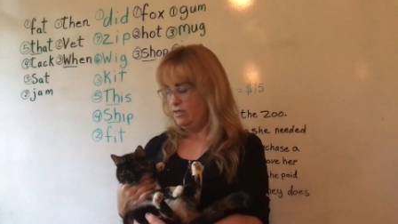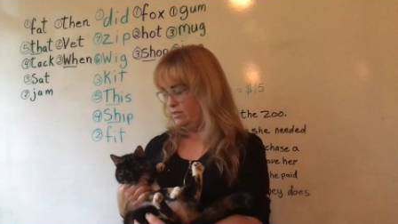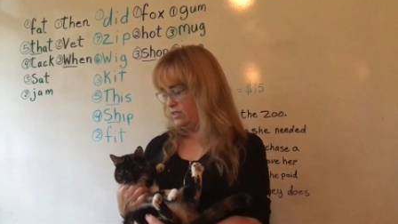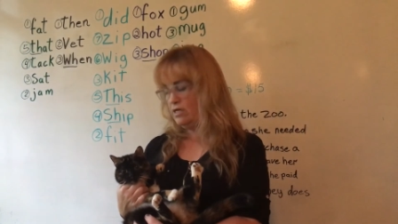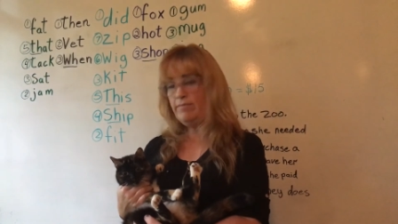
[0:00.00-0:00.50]
And
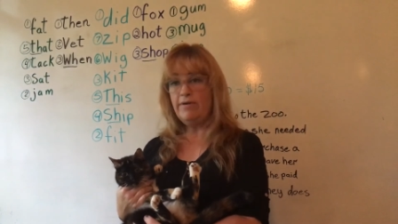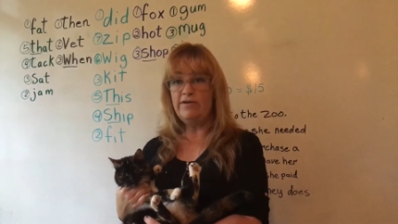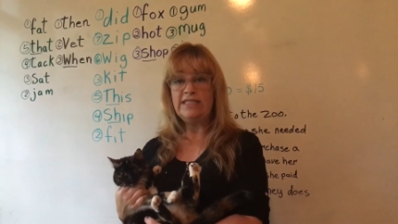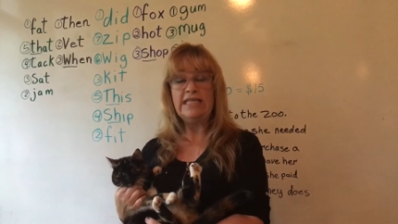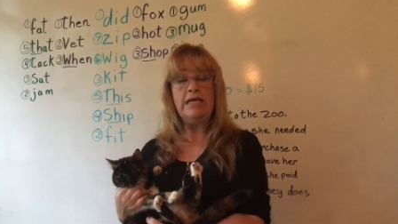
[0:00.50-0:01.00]
some of my,
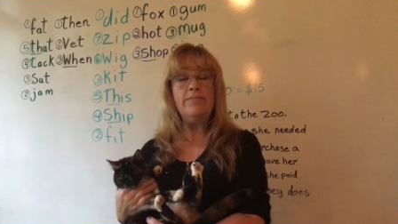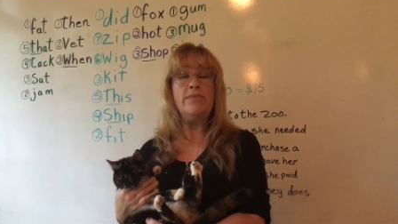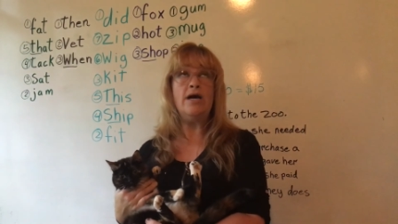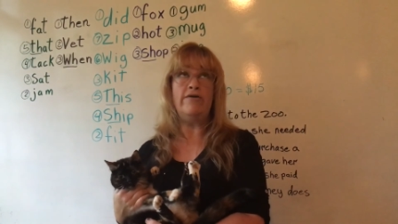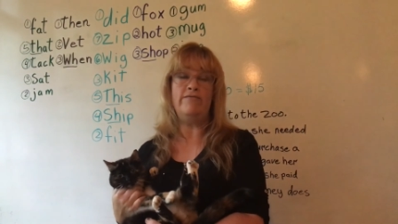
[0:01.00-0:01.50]
some
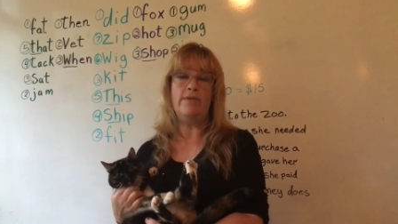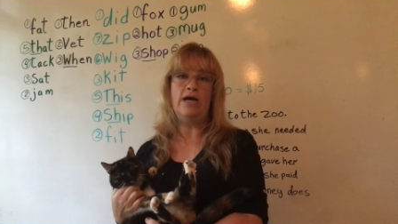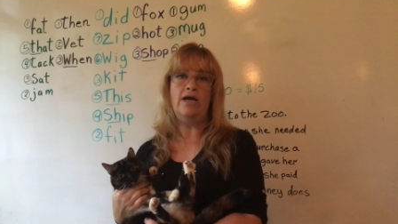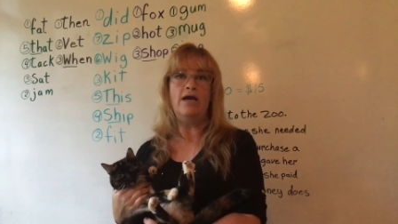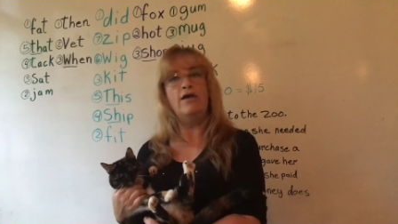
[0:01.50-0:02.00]
of
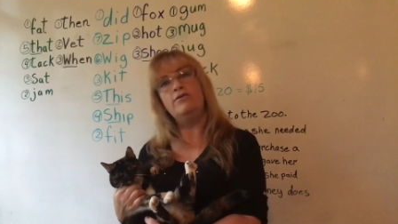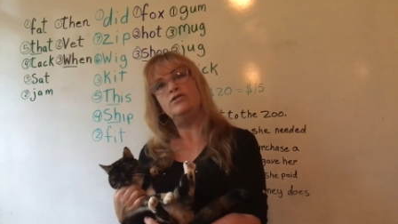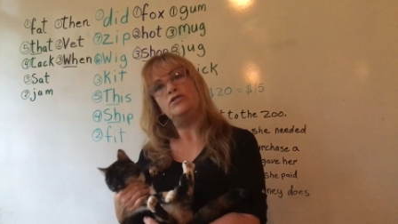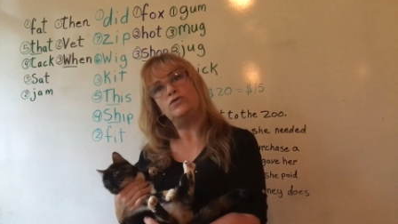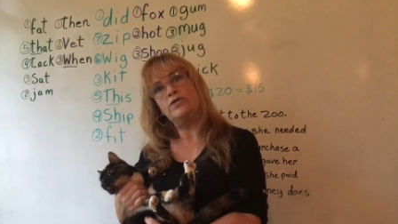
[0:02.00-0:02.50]
my other
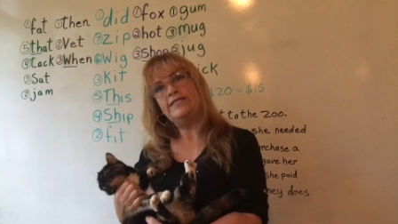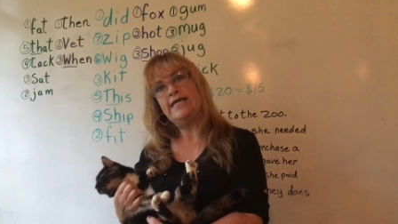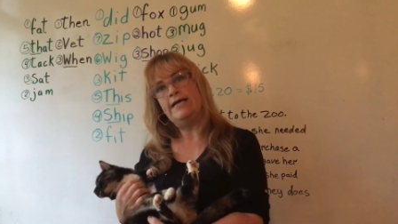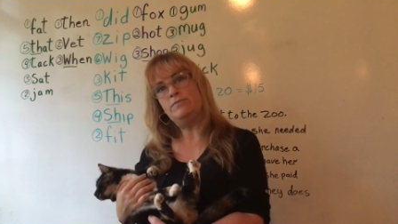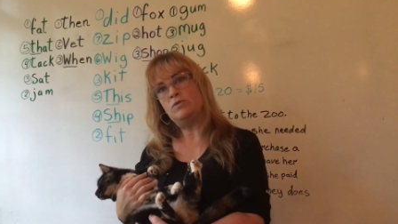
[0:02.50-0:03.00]
story
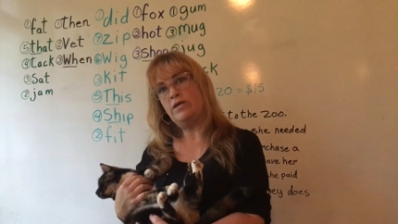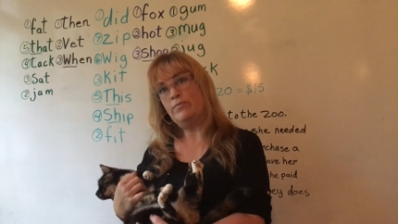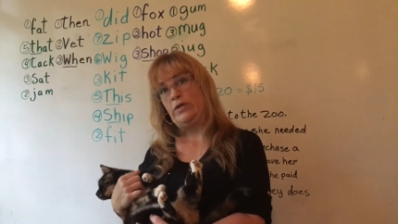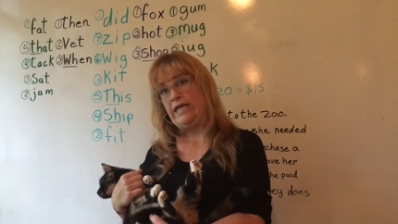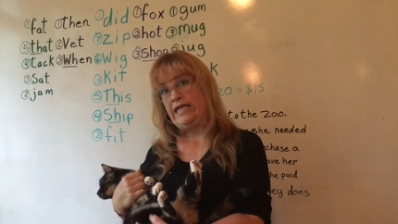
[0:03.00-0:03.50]
times when I'm
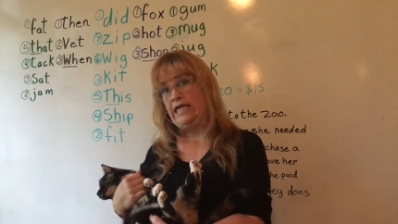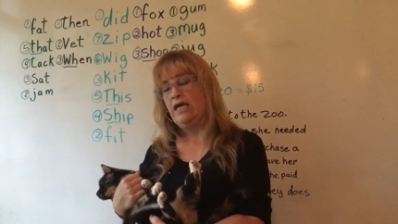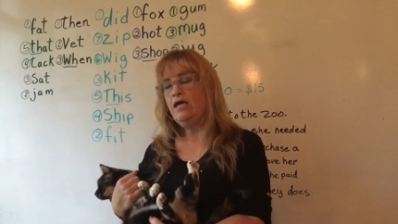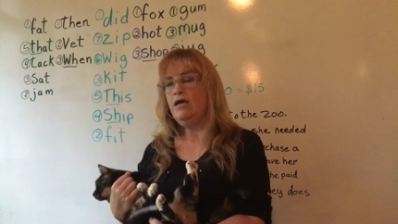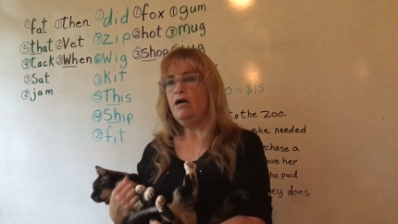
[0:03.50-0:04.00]
reading,
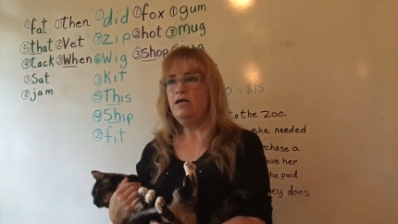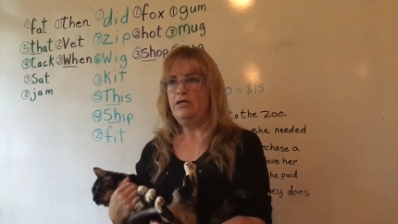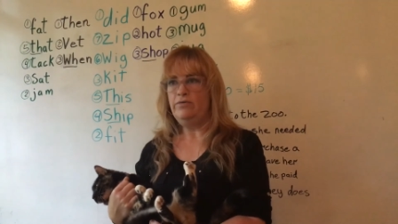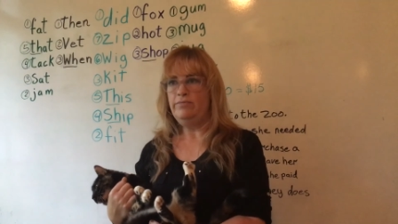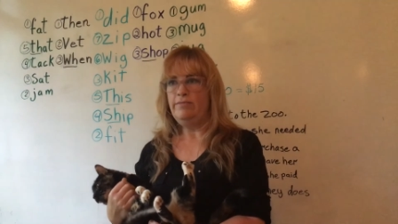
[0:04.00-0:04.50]
um,
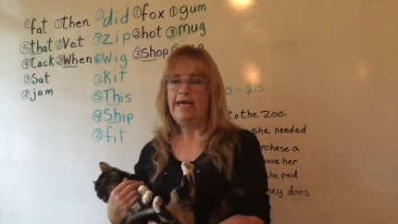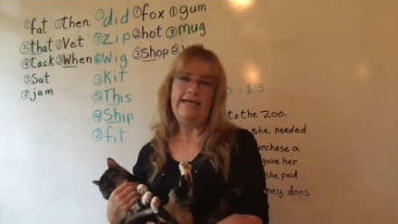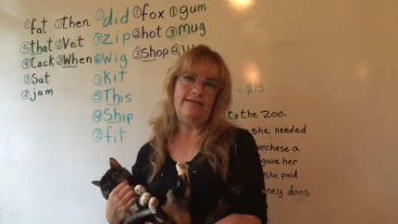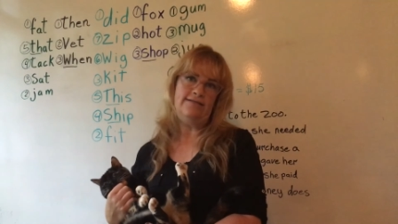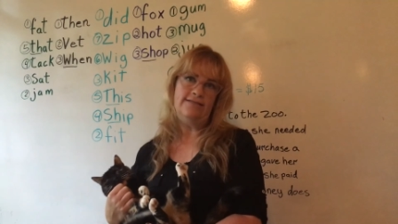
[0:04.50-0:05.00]

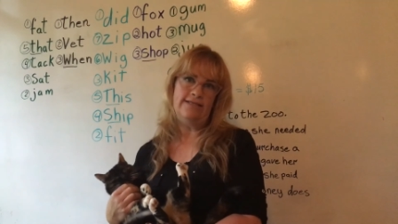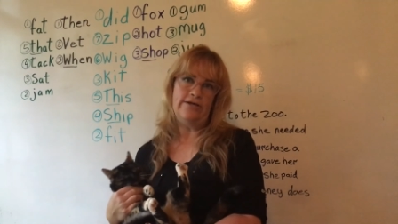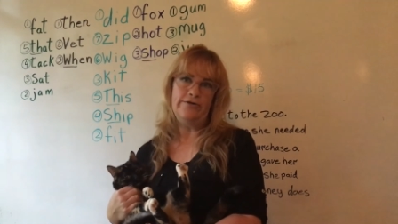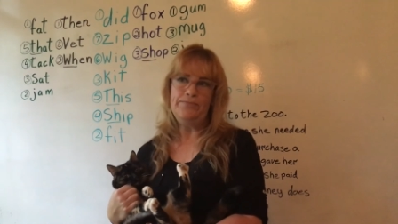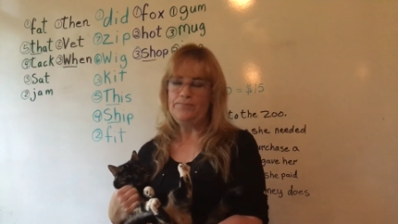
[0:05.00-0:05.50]
Angus is
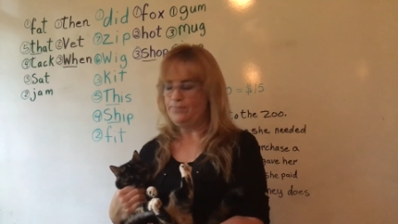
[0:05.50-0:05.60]
there.